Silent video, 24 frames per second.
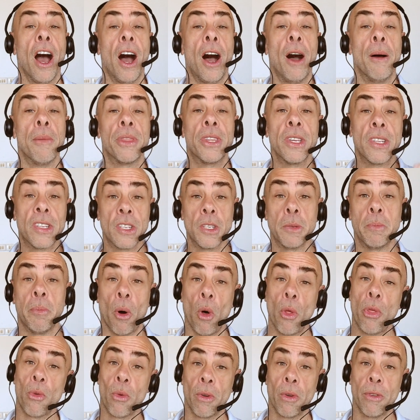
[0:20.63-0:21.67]
This is both
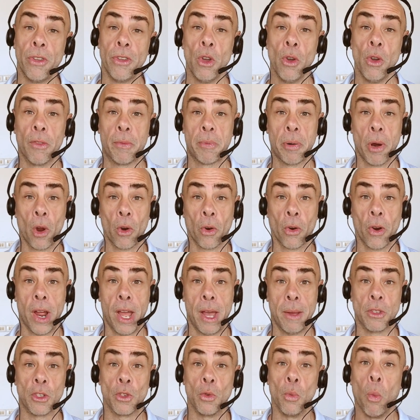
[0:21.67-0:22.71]
a review of
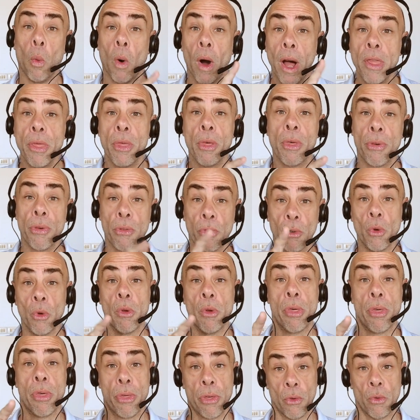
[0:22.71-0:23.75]
Programs 1 through
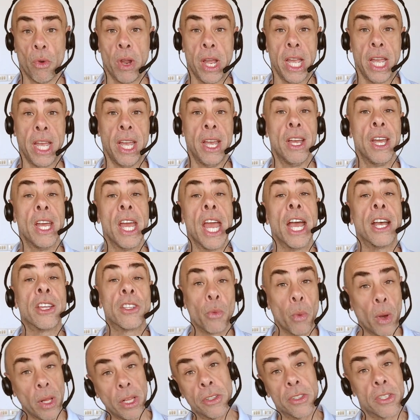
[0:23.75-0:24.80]
3, as
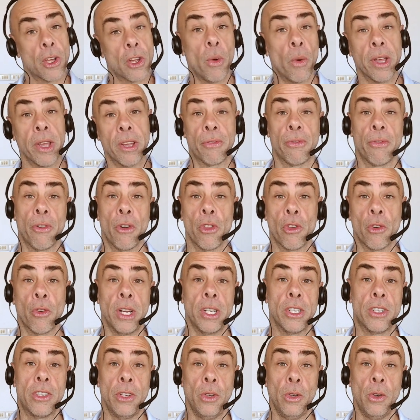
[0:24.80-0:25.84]
well as going further
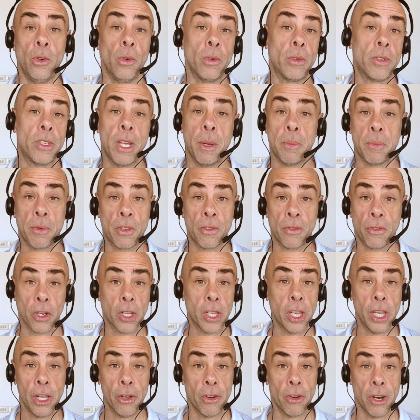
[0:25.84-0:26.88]
into tips for
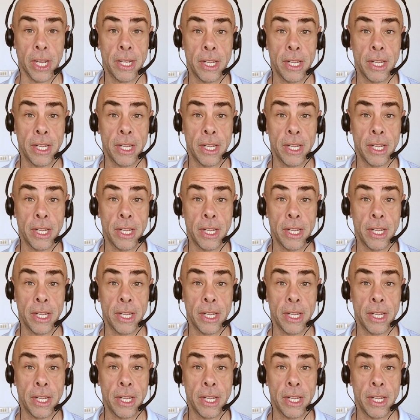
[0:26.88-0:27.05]
clearing.